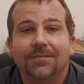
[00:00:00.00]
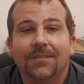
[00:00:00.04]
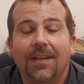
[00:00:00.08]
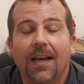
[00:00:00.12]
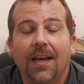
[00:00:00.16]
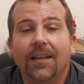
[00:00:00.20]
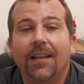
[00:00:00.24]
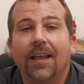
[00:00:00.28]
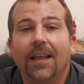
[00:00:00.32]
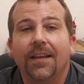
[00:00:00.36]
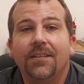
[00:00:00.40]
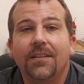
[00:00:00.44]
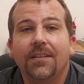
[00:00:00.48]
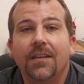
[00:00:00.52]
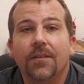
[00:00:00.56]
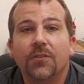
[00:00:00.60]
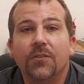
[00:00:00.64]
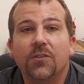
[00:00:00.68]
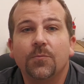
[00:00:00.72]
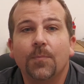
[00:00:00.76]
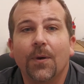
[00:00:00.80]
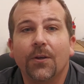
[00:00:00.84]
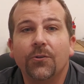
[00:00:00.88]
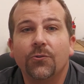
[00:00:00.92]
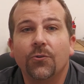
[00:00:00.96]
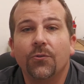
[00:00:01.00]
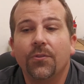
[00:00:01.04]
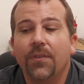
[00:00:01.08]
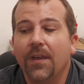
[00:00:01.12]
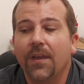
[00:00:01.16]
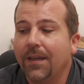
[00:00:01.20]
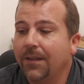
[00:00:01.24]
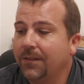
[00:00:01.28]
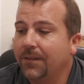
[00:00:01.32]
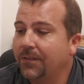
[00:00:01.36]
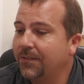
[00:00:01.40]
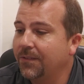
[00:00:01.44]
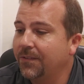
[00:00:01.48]
I'd like to give a special
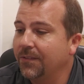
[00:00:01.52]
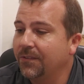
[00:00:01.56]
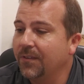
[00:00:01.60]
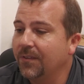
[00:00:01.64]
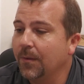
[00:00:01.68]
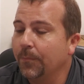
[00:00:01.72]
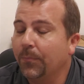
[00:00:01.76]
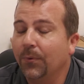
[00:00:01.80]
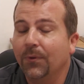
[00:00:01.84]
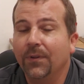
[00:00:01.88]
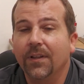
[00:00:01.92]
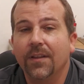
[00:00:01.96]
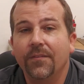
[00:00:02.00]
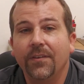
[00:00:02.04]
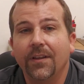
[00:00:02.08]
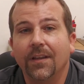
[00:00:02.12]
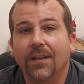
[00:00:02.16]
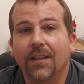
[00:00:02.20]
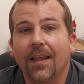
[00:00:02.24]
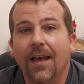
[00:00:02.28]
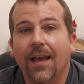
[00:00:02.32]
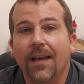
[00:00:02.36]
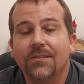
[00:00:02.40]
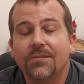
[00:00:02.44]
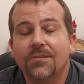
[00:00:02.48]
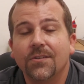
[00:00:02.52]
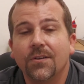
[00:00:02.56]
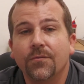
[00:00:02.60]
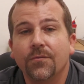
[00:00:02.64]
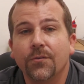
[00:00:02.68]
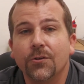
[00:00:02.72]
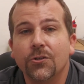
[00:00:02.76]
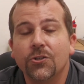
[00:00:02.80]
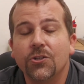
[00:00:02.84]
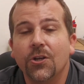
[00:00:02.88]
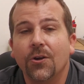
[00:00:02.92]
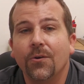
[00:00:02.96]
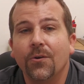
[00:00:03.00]
thanks to Simple Living Alaska
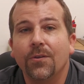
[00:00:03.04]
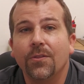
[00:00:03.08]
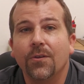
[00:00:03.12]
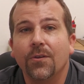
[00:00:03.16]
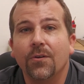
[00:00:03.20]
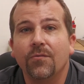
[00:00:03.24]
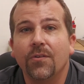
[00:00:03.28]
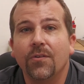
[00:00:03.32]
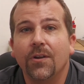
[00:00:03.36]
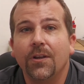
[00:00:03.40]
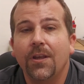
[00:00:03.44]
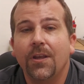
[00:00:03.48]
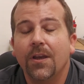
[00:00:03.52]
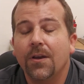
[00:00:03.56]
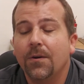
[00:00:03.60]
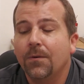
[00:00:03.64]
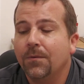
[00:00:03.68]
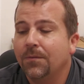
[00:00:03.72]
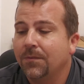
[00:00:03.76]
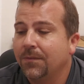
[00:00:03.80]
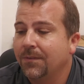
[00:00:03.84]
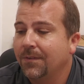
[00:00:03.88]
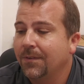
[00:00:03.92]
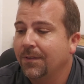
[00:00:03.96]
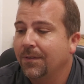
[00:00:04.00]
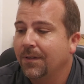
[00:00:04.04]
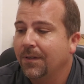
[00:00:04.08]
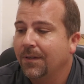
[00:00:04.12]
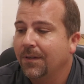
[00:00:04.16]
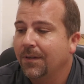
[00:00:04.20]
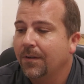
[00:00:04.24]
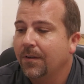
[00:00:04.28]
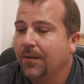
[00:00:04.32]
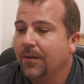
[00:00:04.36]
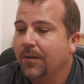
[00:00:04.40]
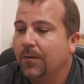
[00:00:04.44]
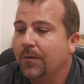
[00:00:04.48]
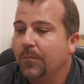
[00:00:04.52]
for sharing their video.
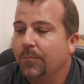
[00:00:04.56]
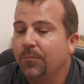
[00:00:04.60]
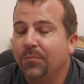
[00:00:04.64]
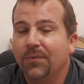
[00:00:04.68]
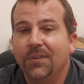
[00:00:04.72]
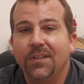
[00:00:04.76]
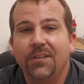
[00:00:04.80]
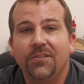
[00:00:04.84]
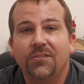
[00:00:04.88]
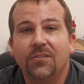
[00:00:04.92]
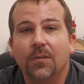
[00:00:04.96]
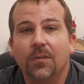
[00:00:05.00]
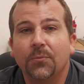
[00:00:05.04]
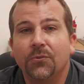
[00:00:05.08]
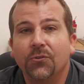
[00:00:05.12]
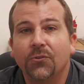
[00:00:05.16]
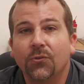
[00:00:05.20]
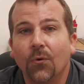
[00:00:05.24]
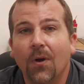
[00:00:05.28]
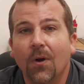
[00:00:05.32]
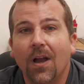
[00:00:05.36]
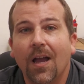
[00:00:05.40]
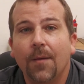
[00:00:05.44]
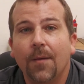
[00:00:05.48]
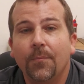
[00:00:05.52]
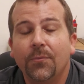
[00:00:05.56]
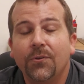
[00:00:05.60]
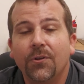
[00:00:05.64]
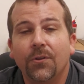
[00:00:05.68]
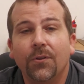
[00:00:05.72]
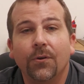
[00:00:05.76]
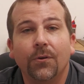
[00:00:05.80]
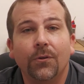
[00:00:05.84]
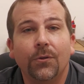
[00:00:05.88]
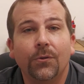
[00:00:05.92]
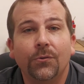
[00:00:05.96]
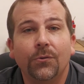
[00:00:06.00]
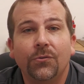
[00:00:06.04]
Please subscribe to
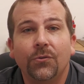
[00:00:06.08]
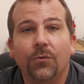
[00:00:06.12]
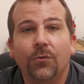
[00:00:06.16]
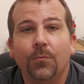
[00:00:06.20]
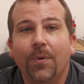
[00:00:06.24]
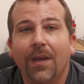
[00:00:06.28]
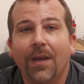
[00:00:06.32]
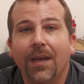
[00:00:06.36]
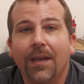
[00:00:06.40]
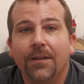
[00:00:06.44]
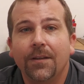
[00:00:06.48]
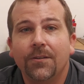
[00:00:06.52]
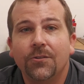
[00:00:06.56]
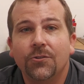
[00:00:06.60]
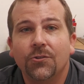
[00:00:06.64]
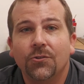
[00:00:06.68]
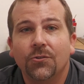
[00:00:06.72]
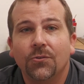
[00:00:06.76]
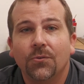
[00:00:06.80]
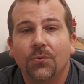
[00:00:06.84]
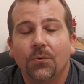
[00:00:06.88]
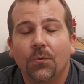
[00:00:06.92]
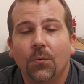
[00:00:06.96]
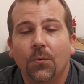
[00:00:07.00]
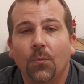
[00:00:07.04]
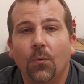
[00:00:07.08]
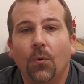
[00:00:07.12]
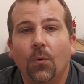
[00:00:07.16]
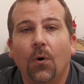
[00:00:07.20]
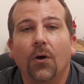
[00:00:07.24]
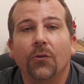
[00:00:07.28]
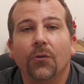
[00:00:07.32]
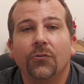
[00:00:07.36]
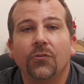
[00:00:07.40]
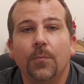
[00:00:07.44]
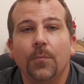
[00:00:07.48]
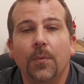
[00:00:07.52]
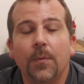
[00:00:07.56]
their YouTube page. We'll
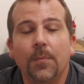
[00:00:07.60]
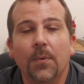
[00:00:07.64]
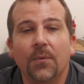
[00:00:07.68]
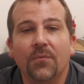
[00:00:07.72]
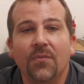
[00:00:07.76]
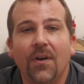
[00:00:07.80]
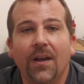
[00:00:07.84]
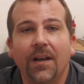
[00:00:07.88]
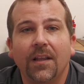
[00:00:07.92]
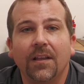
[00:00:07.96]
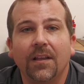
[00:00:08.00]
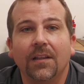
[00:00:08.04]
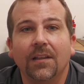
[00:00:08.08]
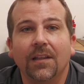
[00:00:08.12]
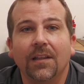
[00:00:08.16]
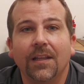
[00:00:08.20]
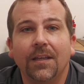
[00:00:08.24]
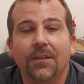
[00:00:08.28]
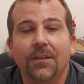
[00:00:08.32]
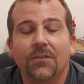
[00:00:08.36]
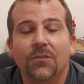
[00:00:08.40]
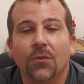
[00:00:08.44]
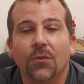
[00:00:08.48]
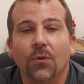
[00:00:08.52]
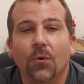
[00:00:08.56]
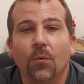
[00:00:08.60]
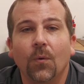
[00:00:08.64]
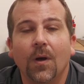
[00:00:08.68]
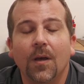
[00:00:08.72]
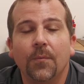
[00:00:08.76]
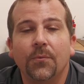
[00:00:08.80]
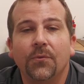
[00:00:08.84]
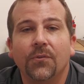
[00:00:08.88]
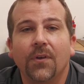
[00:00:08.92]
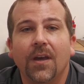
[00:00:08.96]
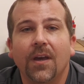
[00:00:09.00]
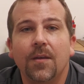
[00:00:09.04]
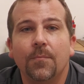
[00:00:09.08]
also be providing a link to their
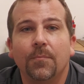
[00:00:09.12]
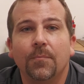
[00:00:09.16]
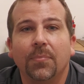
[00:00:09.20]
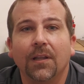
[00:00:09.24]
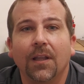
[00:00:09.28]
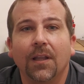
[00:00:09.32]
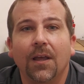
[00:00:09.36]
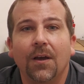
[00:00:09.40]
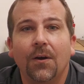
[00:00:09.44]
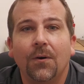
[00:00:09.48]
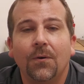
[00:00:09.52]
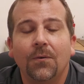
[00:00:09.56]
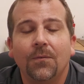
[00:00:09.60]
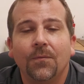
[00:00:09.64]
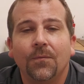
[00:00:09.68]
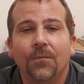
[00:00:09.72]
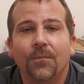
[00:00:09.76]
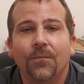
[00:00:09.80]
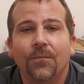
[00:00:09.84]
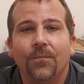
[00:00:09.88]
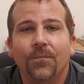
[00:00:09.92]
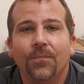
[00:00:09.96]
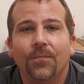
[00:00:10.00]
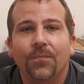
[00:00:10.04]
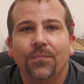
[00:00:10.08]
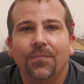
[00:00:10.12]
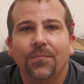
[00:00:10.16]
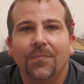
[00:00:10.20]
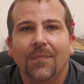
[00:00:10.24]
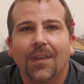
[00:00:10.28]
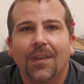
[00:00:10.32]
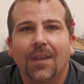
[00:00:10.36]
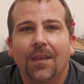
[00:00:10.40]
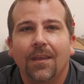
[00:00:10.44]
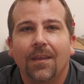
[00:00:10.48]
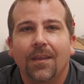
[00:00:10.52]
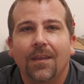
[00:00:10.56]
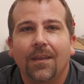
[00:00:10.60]
website below.
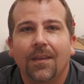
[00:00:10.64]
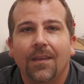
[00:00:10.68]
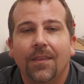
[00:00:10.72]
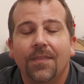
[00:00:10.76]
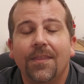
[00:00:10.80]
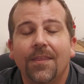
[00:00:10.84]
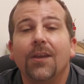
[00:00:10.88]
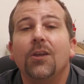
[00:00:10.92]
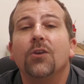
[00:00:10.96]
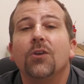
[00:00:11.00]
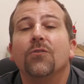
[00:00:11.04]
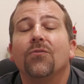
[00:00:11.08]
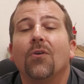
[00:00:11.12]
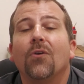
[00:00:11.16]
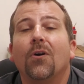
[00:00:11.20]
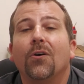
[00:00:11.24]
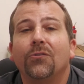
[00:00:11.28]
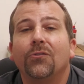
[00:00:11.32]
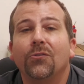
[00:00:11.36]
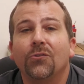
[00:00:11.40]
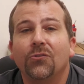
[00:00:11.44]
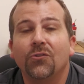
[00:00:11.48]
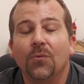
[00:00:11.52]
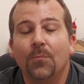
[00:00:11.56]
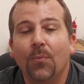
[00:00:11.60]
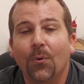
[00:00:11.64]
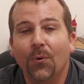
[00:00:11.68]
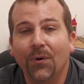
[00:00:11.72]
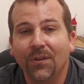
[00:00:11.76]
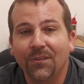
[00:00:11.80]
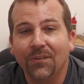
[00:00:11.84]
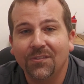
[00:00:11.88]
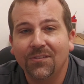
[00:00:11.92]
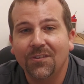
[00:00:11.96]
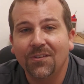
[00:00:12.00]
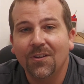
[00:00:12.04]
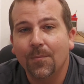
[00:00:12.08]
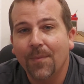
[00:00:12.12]
Thank you for also supporting
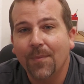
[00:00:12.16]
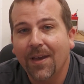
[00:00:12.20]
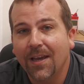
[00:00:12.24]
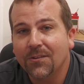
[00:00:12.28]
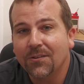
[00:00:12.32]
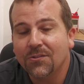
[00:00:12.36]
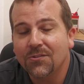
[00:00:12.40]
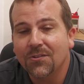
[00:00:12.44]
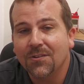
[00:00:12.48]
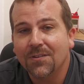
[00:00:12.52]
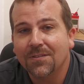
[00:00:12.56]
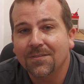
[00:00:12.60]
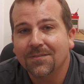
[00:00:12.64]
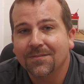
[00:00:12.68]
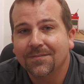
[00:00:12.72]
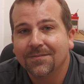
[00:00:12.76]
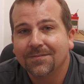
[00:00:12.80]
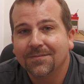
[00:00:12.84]
SteelMaster.